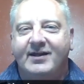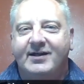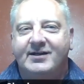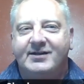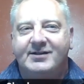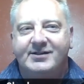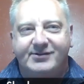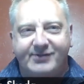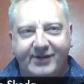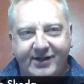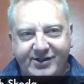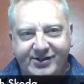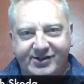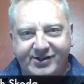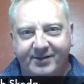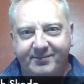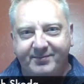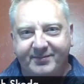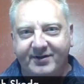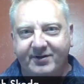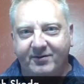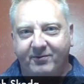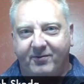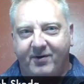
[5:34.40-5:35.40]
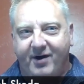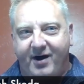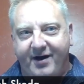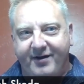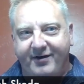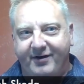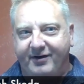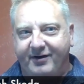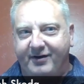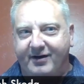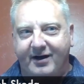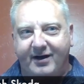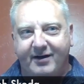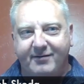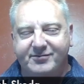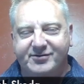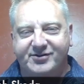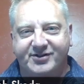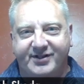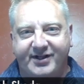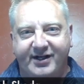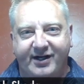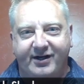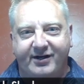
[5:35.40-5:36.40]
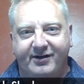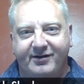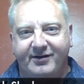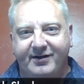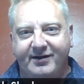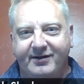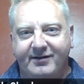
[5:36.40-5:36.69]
So I jumped in the water. I was scared.